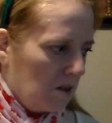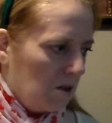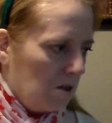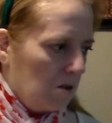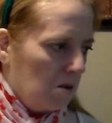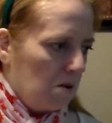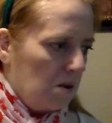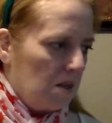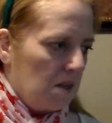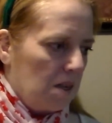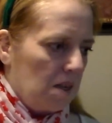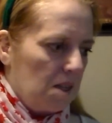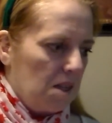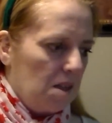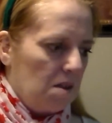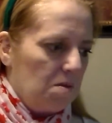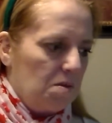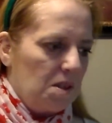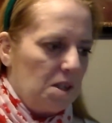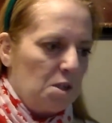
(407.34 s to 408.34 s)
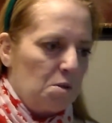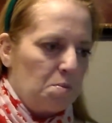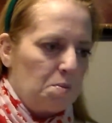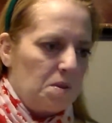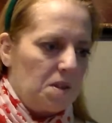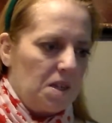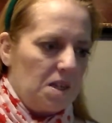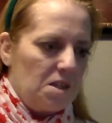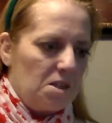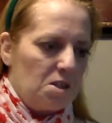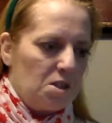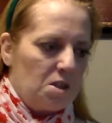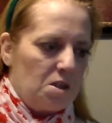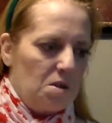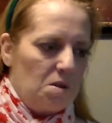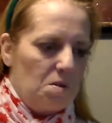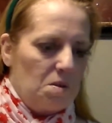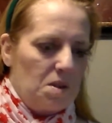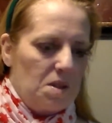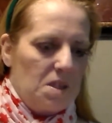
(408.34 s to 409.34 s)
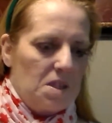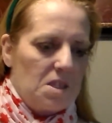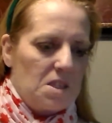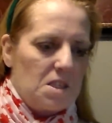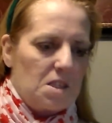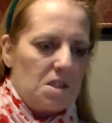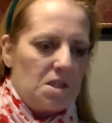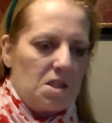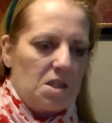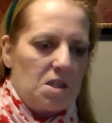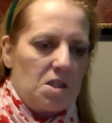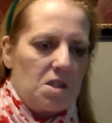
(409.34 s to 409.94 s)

Oh, and I love these plates too, and this is